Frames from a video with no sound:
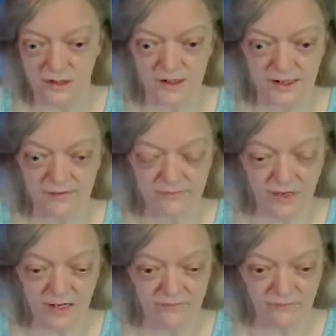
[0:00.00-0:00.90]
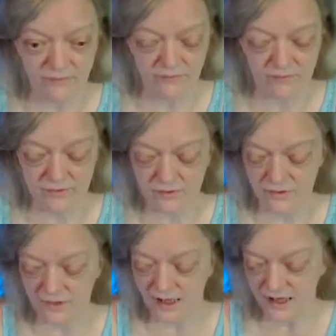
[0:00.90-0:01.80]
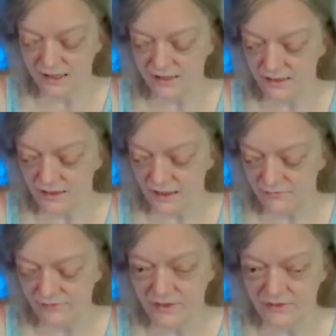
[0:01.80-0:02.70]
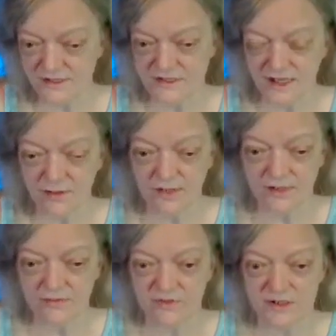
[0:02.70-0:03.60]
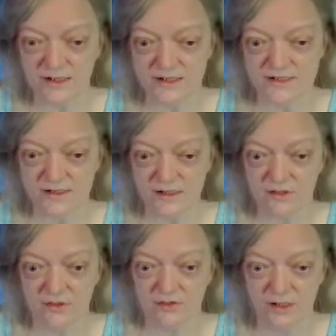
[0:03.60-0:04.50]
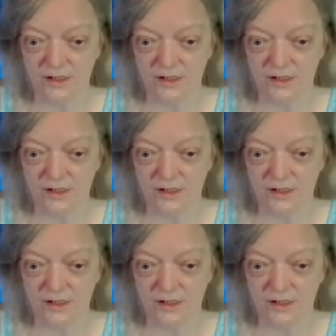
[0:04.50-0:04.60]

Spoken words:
And had, I figured this out like 3 days ago.